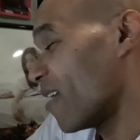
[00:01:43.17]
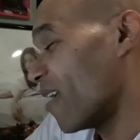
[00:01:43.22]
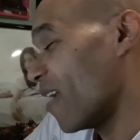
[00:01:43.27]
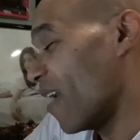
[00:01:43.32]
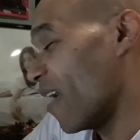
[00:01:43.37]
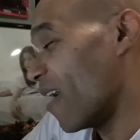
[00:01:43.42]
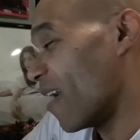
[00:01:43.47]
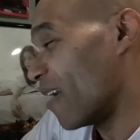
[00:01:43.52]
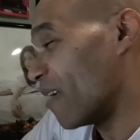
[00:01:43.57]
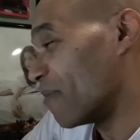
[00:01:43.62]

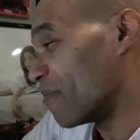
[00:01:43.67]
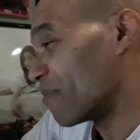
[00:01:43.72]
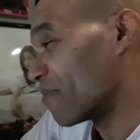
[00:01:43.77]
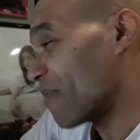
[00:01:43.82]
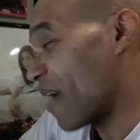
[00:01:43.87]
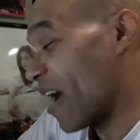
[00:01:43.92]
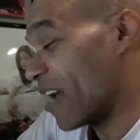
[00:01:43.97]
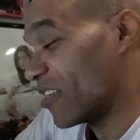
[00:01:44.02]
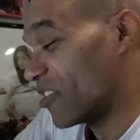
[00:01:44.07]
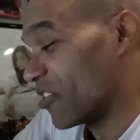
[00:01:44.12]

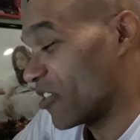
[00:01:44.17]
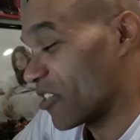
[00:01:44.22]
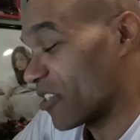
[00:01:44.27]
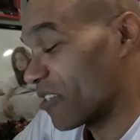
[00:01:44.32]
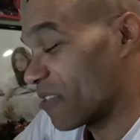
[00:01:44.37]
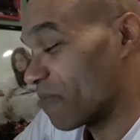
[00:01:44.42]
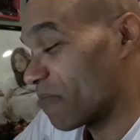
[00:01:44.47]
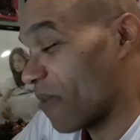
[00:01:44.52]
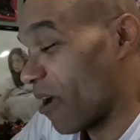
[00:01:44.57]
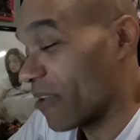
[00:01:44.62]
I
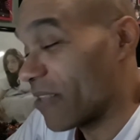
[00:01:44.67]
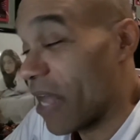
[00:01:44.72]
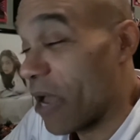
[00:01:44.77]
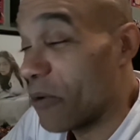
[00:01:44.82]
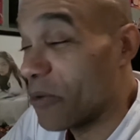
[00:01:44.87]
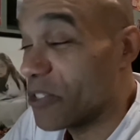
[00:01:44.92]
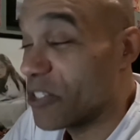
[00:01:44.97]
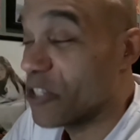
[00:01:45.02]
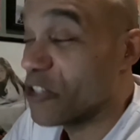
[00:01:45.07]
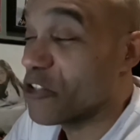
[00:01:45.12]
just thought that
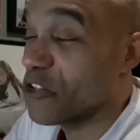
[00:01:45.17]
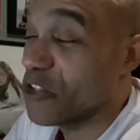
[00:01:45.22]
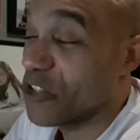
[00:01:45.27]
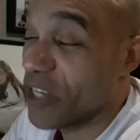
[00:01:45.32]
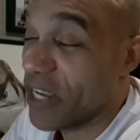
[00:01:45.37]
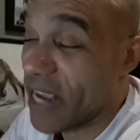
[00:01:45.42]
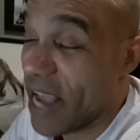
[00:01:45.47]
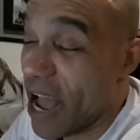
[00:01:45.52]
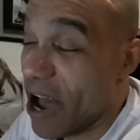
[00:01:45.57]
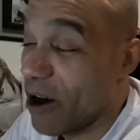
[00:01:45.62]
was
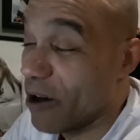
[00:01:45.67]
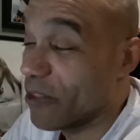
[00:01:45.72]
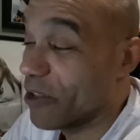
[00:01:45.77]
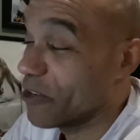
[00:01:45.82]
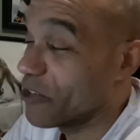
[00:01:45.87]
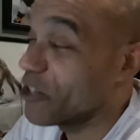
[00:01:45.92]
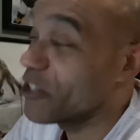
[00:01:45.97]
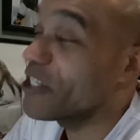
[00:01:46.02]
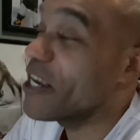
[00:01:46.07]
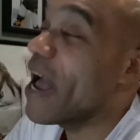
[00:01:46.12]
interesting how there
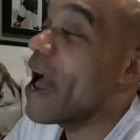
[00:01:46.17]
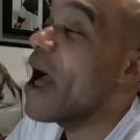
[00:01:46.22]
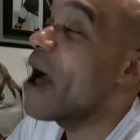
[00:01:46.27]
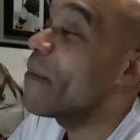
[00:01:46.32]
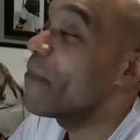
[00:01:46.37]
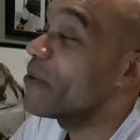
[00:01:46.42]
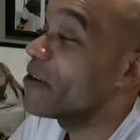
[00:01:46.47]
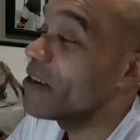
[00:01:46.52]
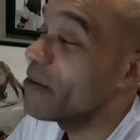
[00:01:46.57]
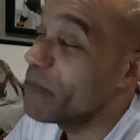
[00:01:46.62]
just
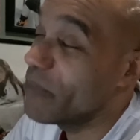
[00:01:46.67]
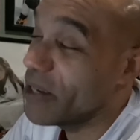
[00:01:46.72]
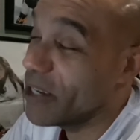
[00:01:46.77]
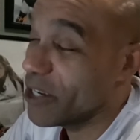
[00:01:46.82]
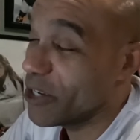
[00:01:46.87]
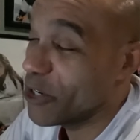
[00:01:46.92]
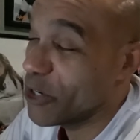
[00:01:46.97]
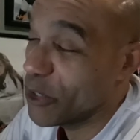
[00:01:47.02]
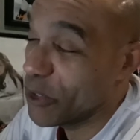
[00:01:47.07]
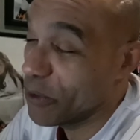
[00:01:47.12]
happened to be
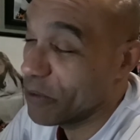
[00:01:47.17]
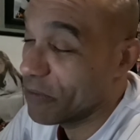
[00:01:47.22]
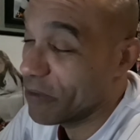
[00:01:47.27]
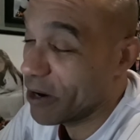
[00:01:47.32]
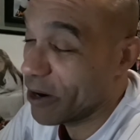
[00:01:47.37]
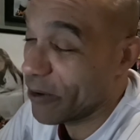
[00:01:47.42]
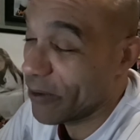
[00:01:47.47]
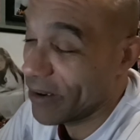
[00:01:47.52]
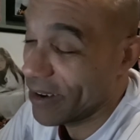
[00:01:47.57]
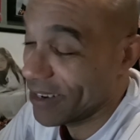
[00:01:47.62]
a new
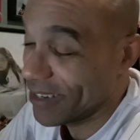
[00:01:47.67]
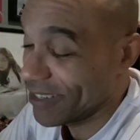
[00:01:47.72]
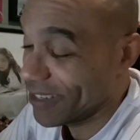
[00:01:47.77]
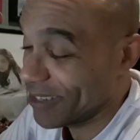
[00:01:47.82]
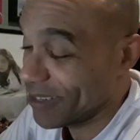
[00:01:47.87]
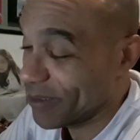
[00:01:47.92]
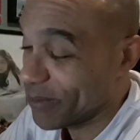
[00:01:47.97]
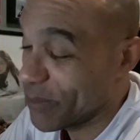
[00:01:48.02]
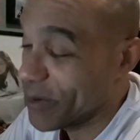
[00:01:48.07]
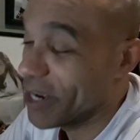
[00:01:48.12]

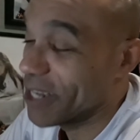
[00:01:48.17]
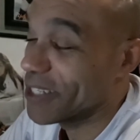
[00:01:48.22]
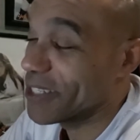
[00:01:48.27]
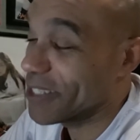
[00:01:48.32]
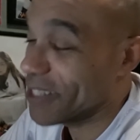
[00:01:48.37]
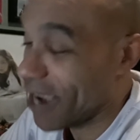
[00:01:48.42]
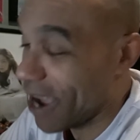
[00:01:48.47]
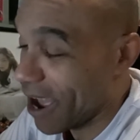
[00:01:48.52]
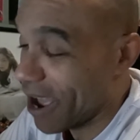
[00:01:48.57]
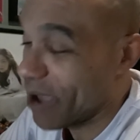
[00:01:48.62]
variant when it's
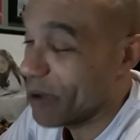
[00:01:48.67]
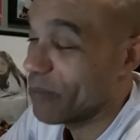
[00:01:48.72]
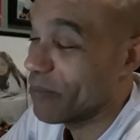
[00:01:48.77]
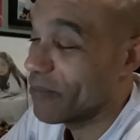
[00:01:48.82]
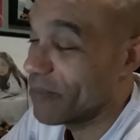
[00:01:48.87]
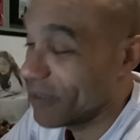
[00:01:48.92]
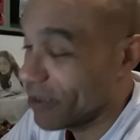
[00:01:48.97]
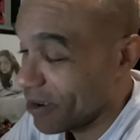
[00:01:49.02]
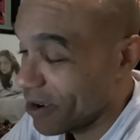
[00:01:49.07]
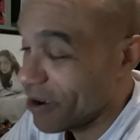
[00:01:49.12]

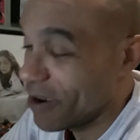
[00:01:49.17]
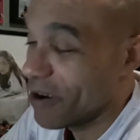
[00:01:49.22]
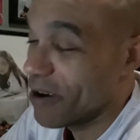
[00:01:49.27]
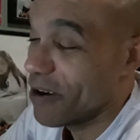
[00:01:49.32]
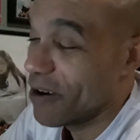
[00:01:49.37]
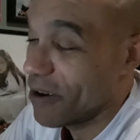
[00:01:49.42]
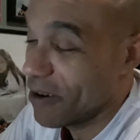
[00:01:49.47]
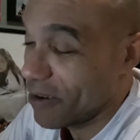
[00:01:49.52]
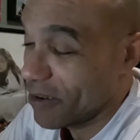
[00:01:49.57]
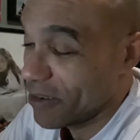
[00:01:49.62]
time
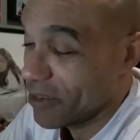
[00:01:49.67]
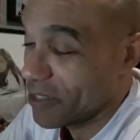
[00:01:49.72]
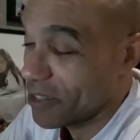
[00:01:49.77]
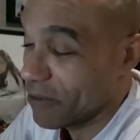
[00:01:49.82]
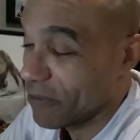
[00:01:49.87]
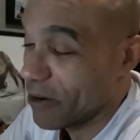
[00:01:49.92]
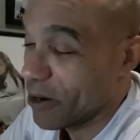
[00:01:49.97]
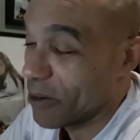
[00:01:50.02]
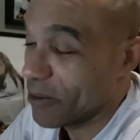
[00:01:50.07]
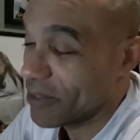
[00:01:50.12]
to
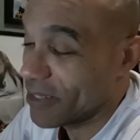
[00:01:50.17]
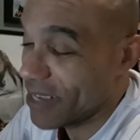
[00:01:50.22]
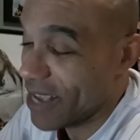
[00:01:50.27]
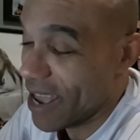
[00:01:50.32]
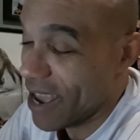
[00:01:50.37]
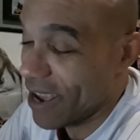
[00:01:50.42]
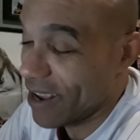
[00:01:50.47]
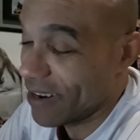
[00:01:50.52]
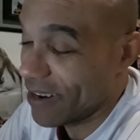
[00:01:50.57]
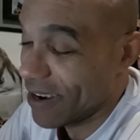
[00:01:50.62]
vote,
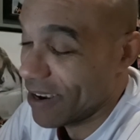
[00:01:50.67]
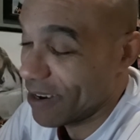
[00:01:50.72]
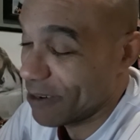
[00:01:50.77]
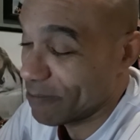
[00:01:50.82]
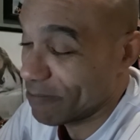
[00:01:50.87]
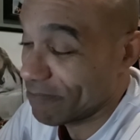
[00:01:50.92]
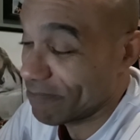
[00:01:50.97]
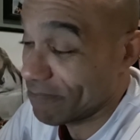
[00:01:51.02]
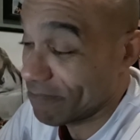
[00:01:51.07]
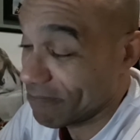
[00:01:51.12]
and
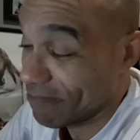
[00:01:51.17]
there'll